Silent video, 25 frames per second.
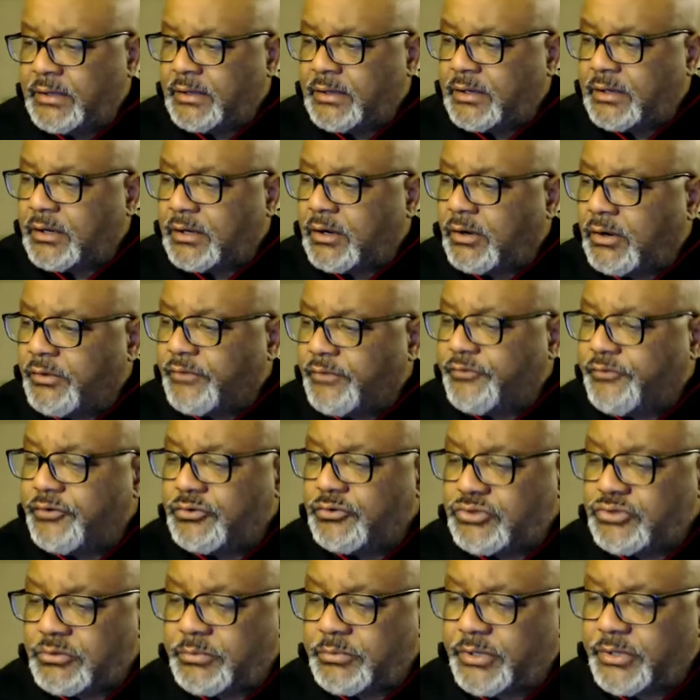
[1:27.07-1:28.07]
All the
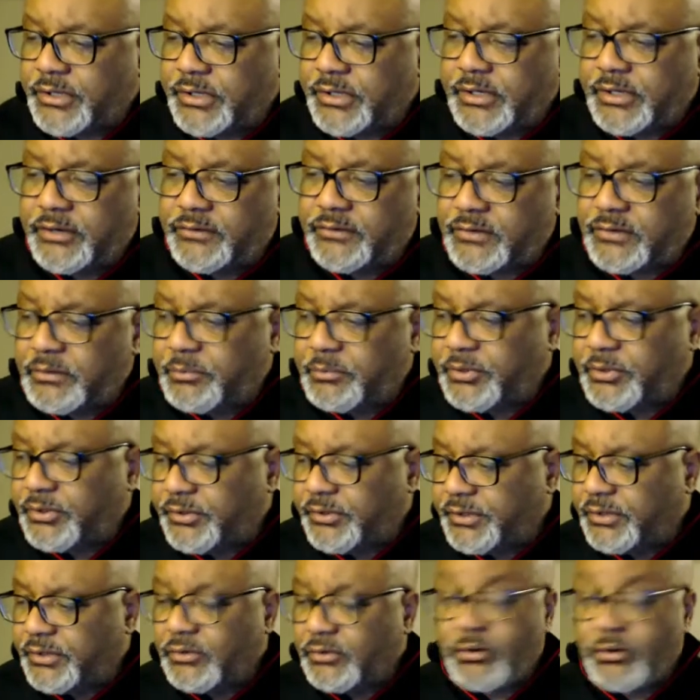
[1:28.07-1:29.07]
future millionaires in the
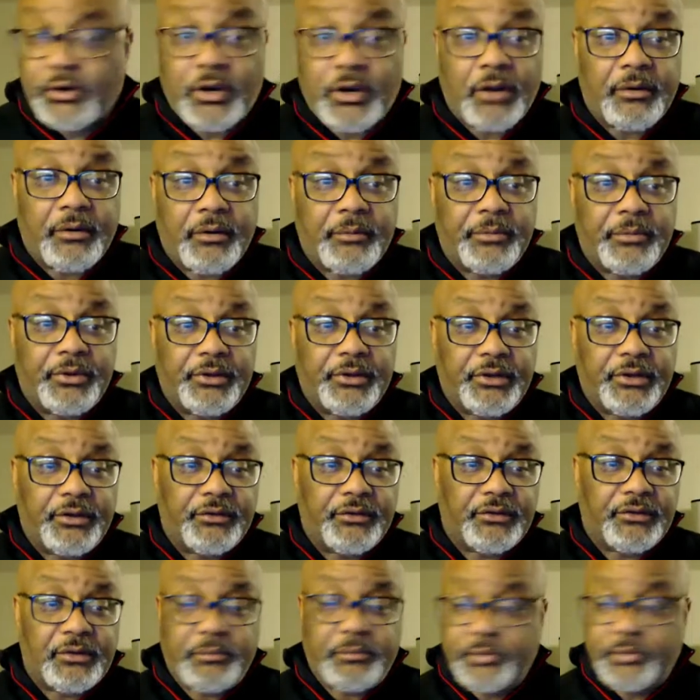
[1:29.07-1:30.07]
building or current
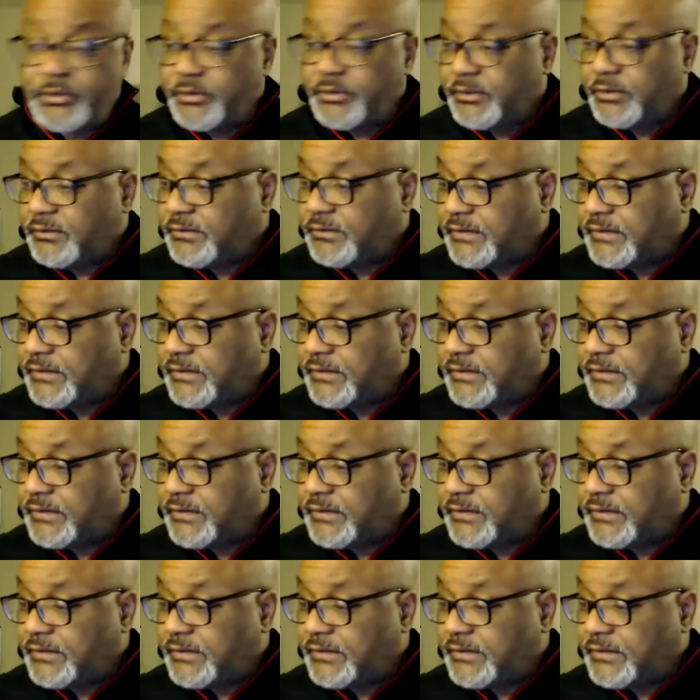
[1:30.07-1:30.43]
millionaires in the building,